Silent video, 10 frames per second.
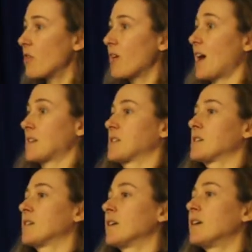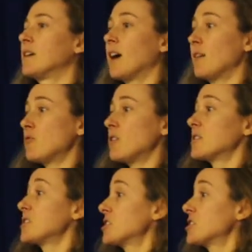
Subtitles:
that. And what an